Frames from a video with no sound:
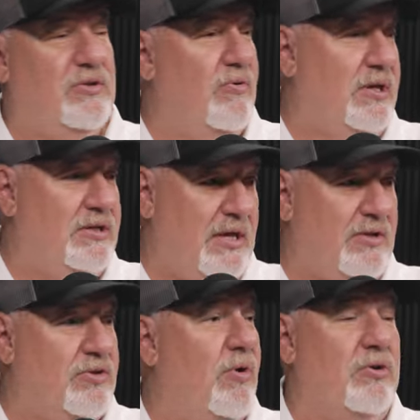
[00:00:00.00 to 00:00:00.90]
so he's
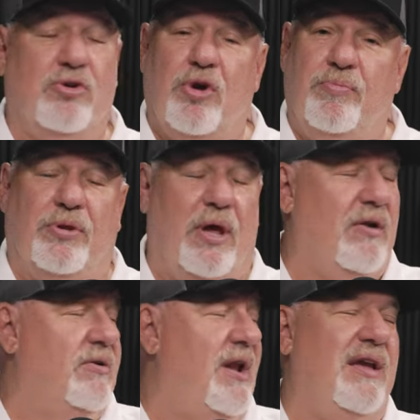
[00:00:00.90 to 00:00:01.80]
yeah, into yeah. it. Good
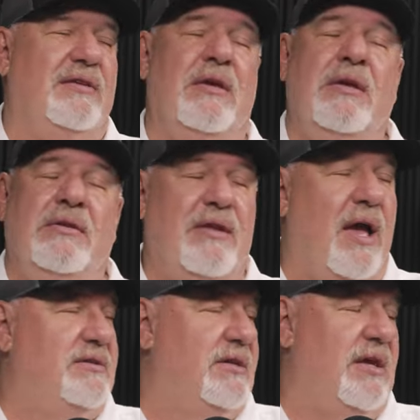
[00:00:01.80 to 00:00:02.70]
player, nice,
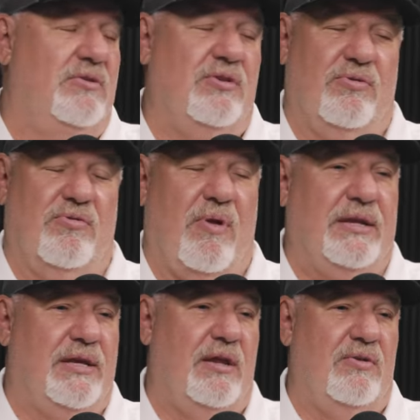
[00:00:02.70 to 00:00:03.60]
nice kid too.
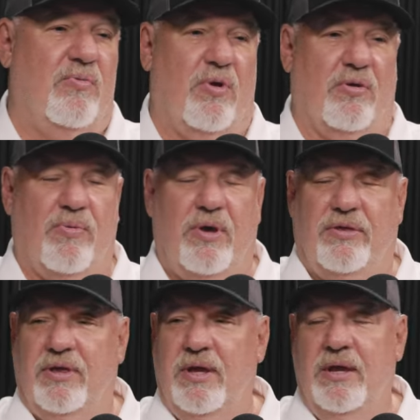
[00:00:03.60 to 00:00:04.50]
Great kid to work
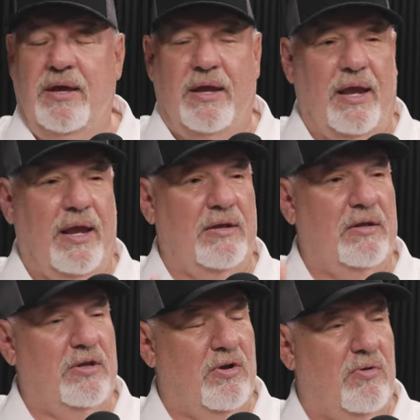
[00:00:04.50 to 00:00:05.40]
with,
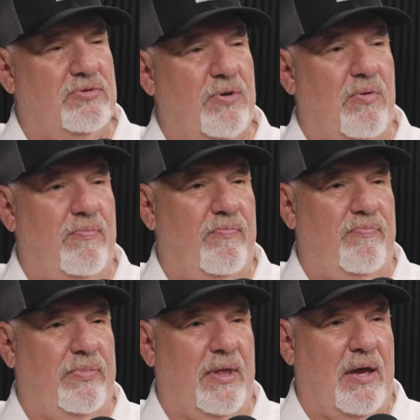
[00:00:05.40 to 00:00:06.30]
and you know, so
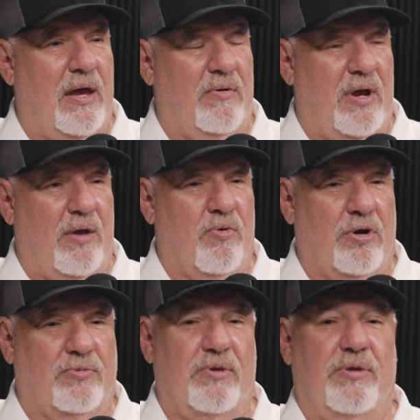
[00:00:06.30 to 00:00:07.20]
I, I
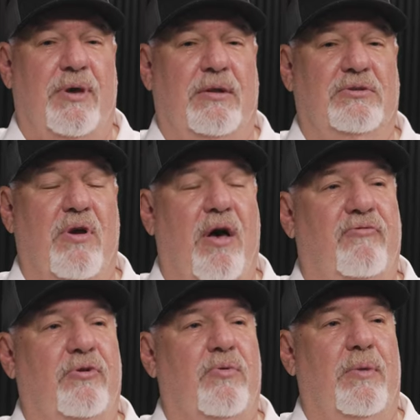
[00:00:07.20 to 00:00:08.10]
worked with him on his
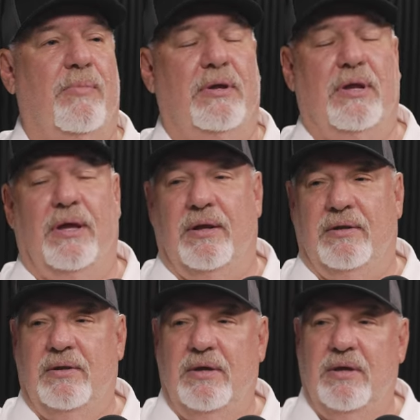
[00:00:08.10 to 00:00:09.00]
golf equipment,
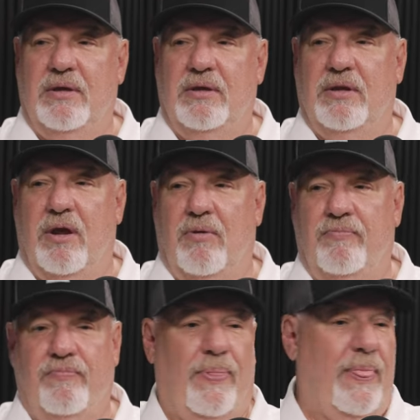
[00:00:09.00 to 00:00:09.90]
and you know,